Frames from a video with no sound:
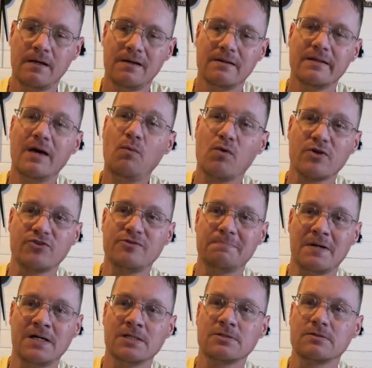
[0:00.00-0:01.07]
They want a
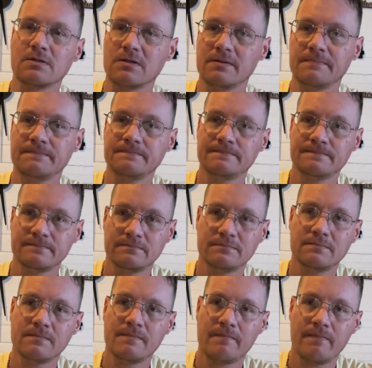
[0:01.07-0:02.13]
sponsor.
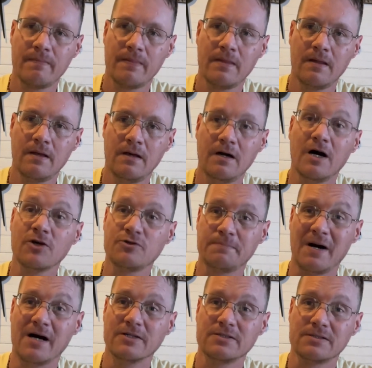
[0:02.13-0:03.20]
A
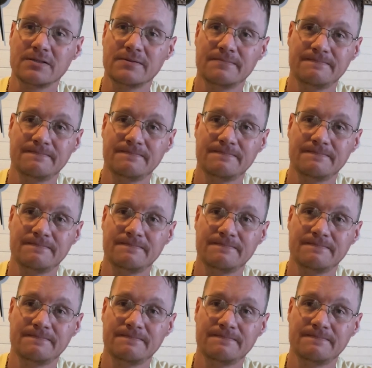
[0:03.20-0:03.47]
sponsor.